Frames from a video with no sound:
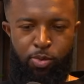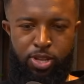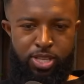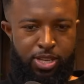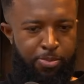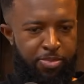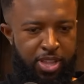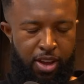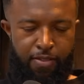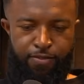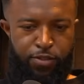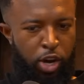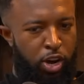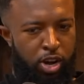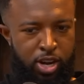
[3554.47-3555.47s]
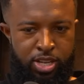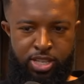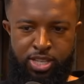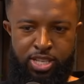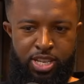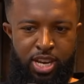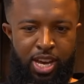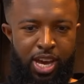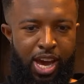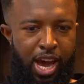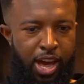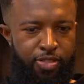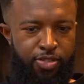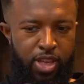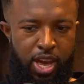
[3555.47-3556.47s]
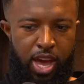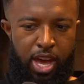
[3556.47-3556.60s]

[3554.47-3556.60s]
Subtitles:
They want something fast, and